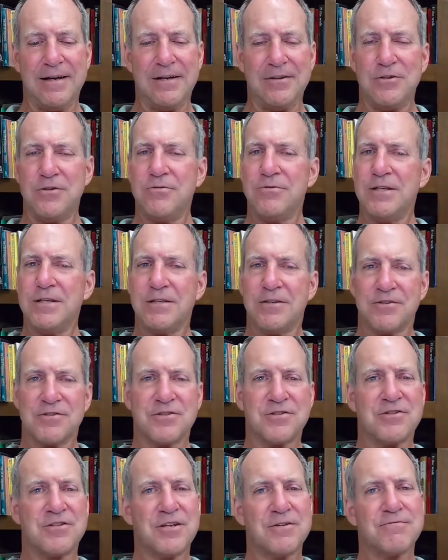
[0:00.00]
You need a
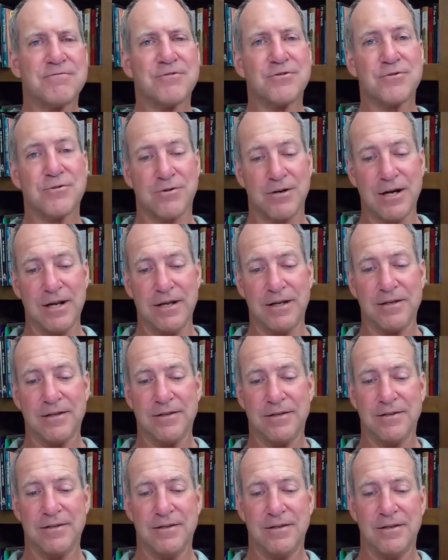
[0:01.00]
stiff
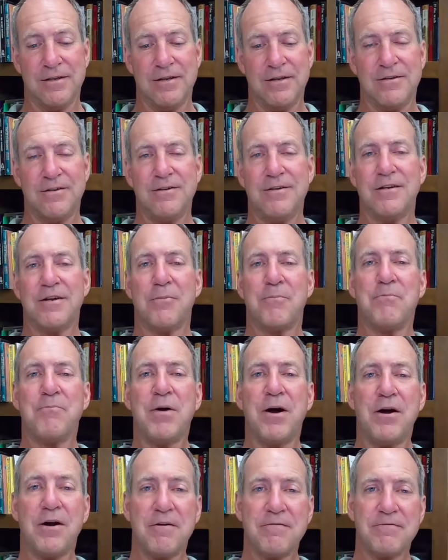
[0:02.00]
drink. You need a
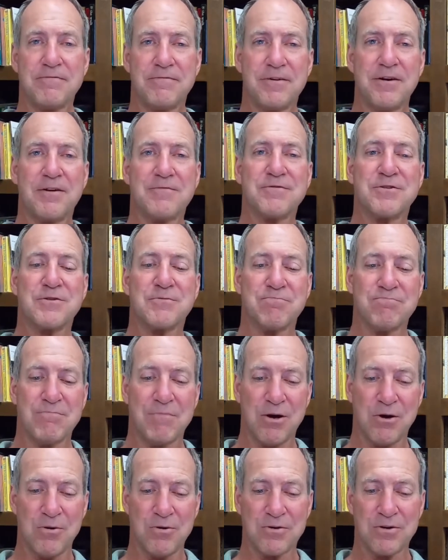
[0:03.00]
puff of
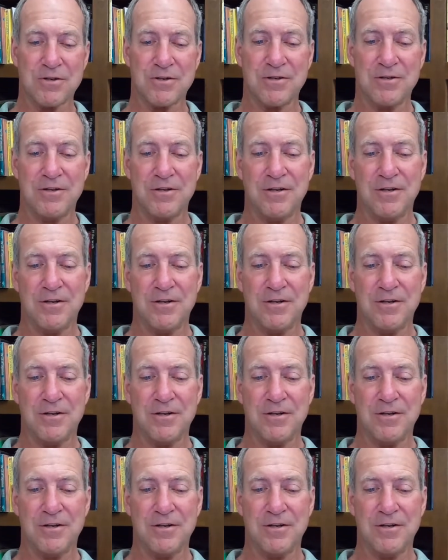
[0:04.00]
smoke.